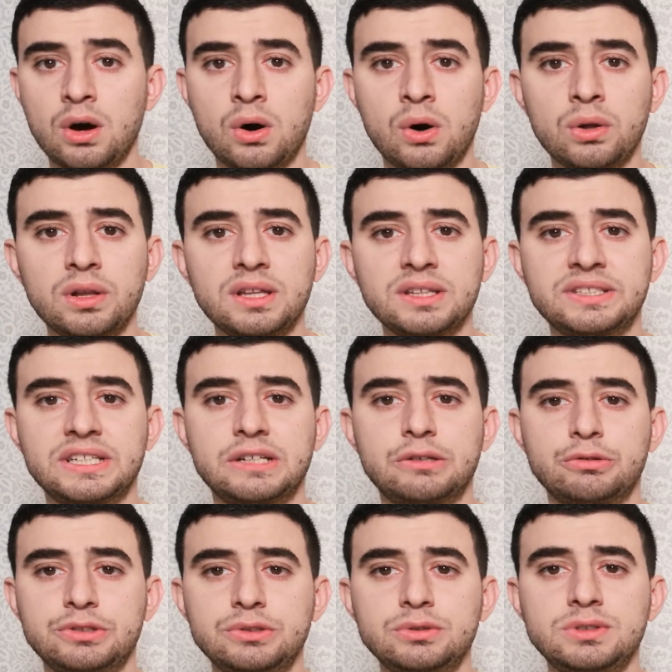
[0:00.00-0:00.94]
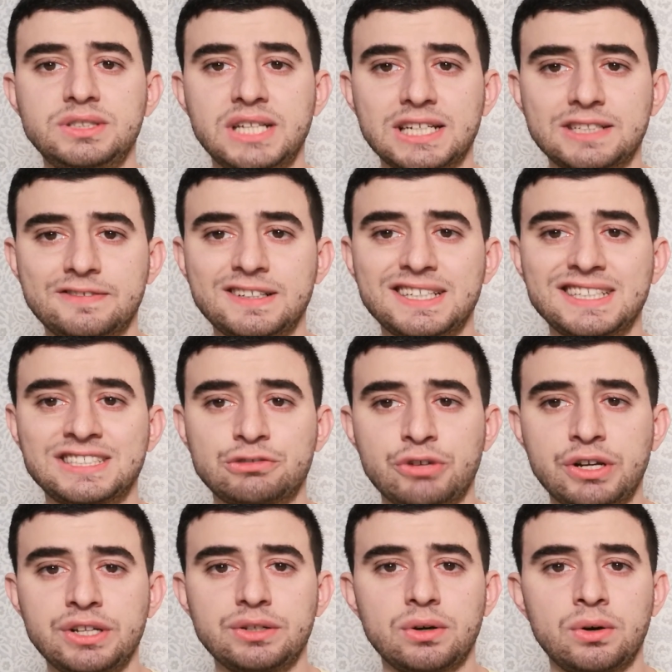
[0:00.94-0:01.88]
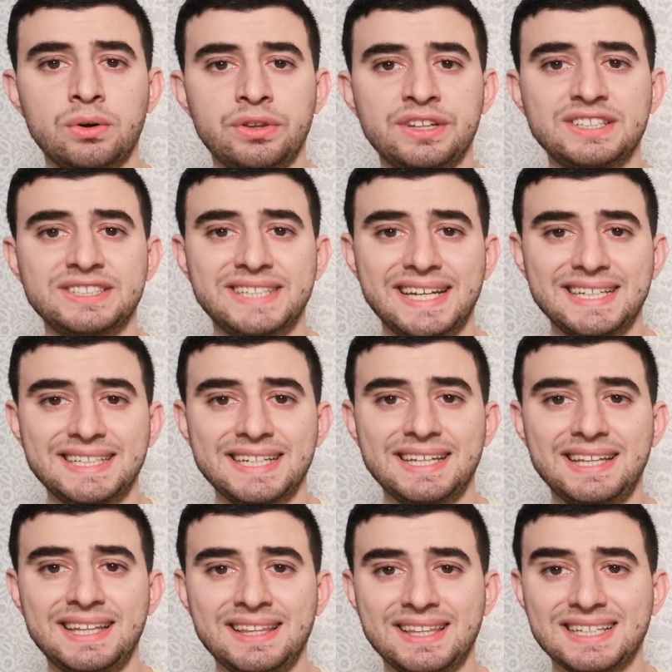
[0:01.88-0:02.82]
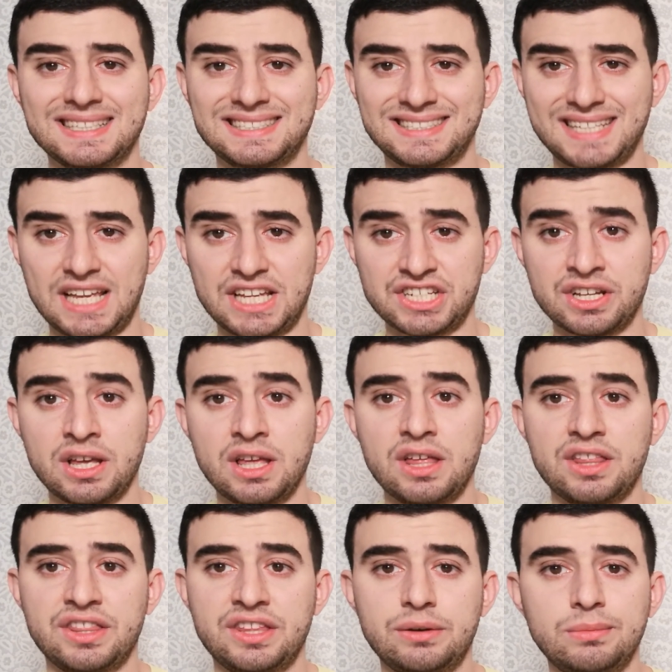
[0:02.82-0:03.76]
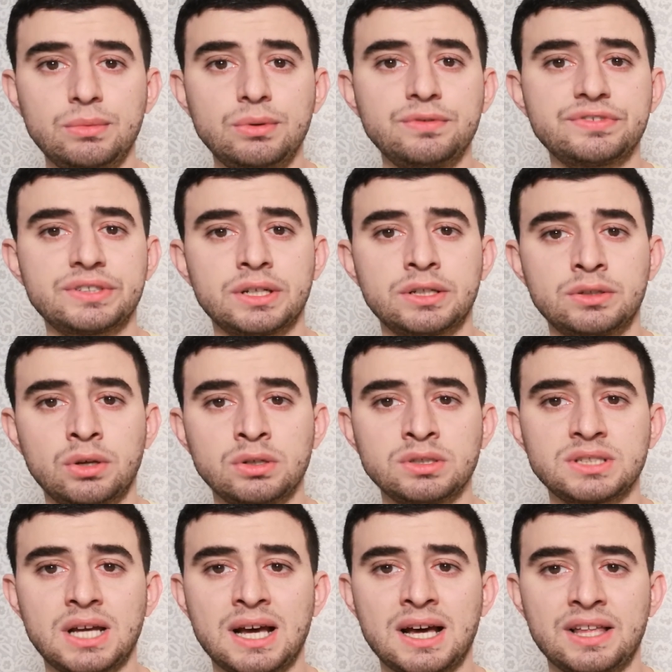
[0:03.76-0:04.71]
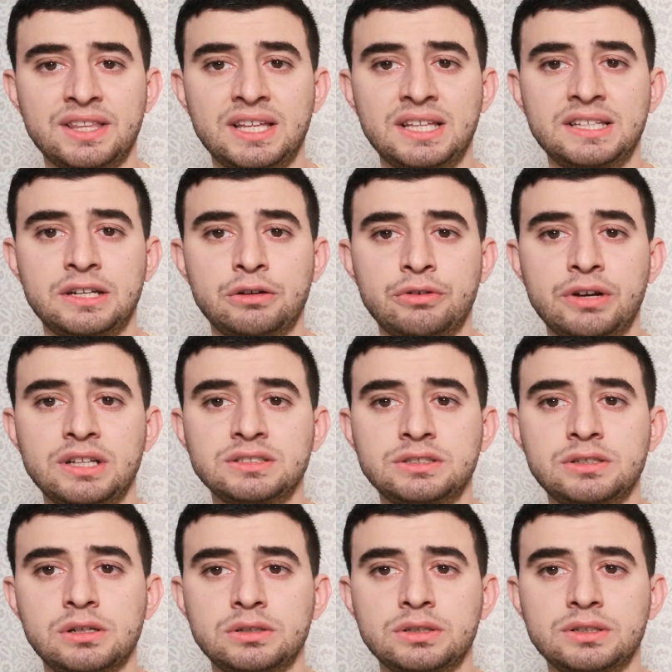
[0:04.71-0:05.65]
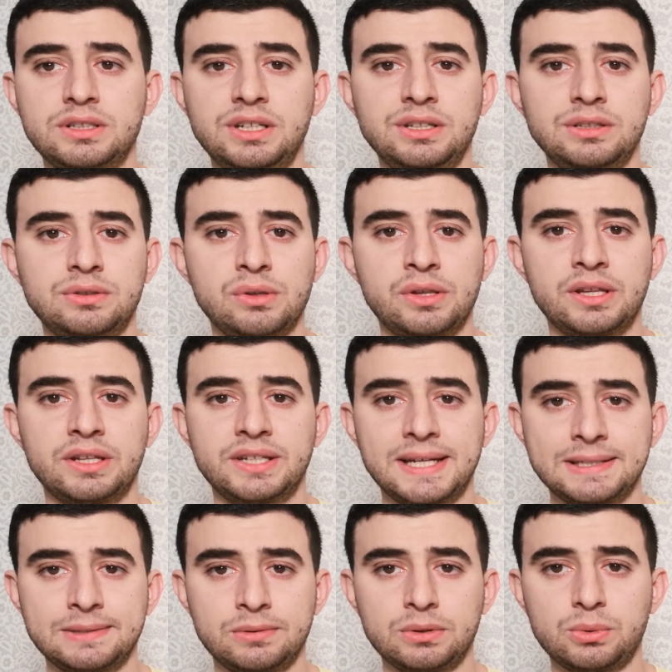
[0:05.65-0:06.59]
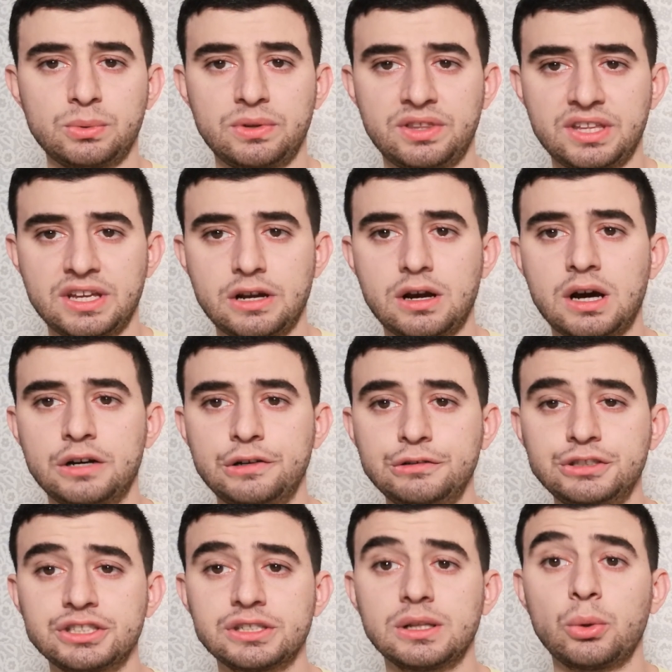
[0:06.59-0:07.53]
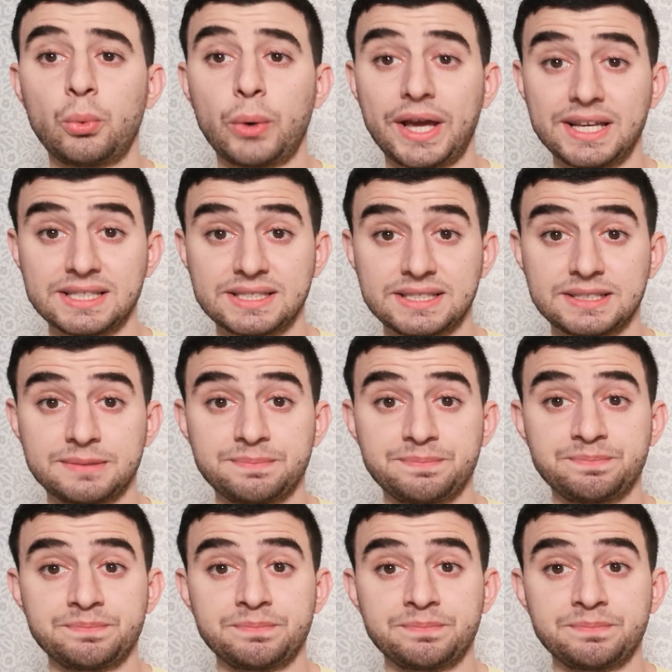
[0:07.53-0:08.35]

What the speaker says: Only the reduced network is trained on the data in that stage. The removed nodes are then reinserted into the network with their original weights.